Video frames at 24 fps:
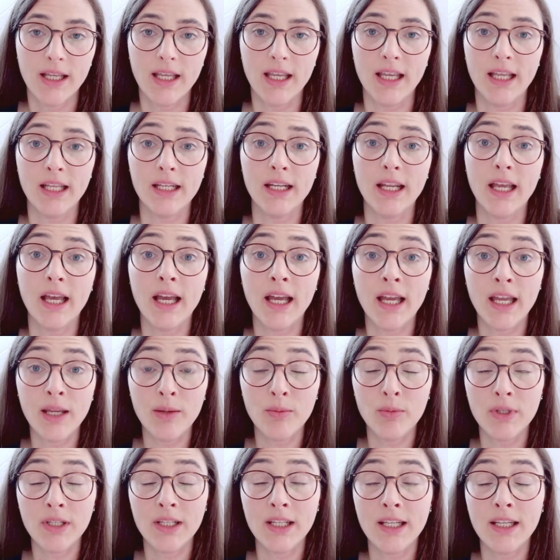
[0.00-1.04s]
And I
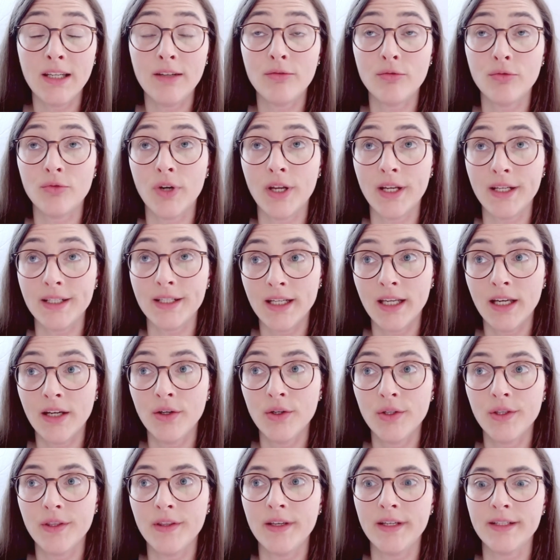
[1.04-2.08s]
believe right
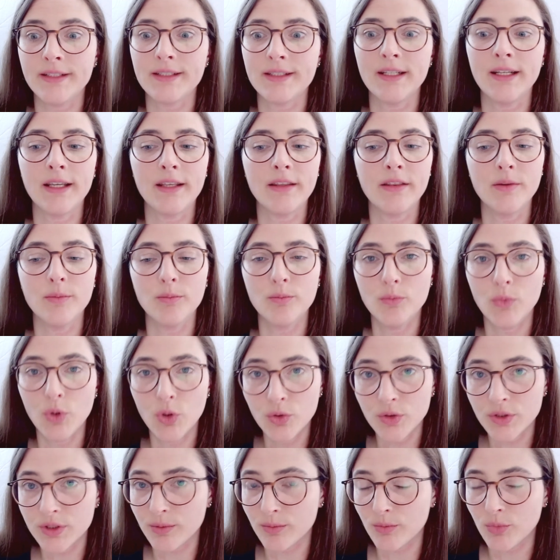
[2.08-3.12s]
now that's like the
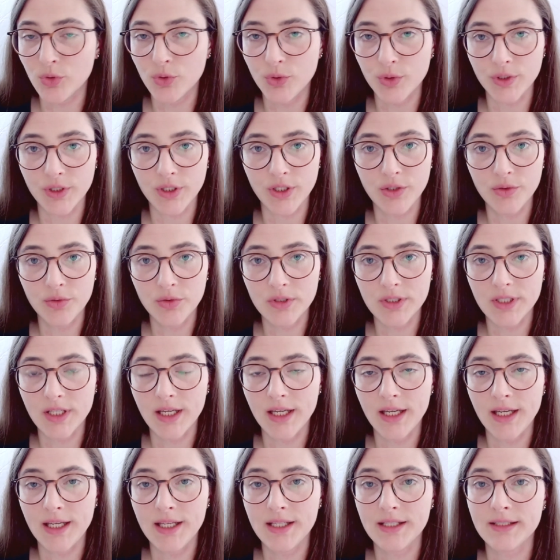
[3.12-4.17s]
most important use
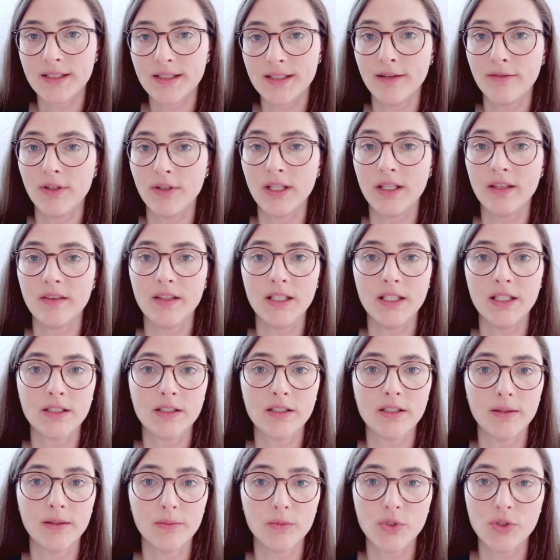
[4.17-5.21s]
case, having
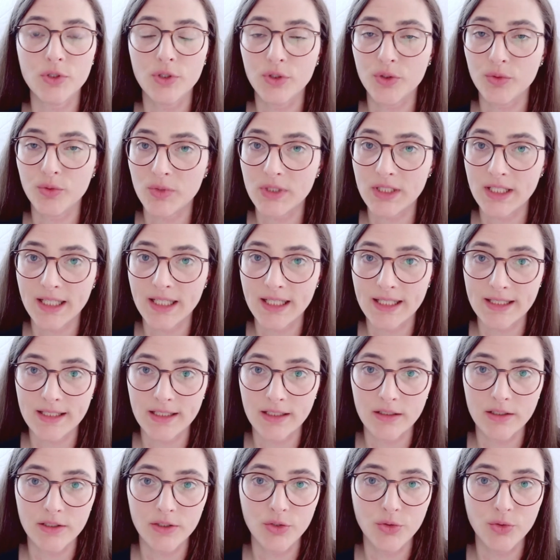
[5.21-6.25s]
these
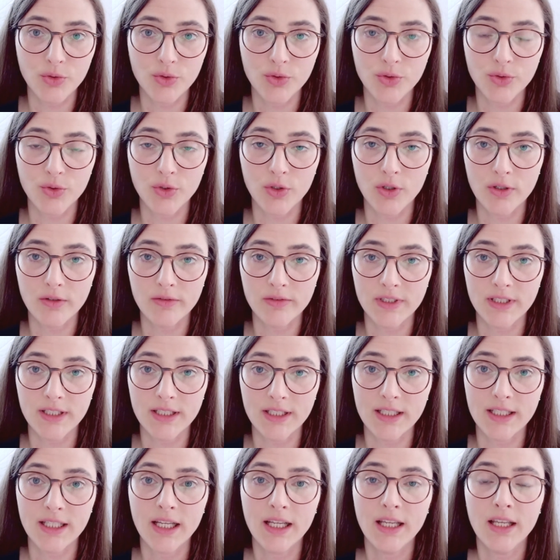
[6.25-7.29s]
circumstances due to
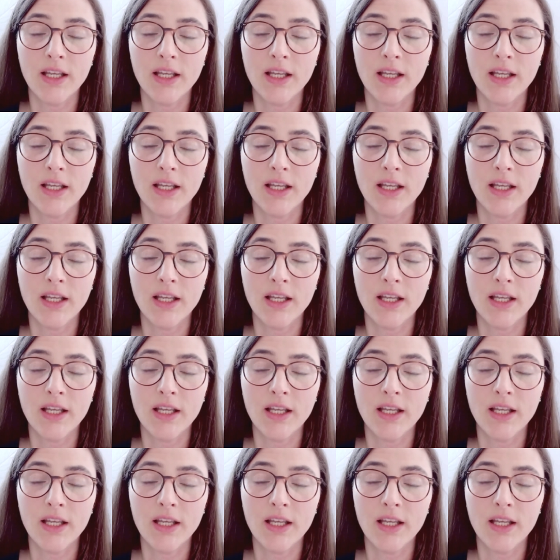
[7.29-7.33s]
COVID,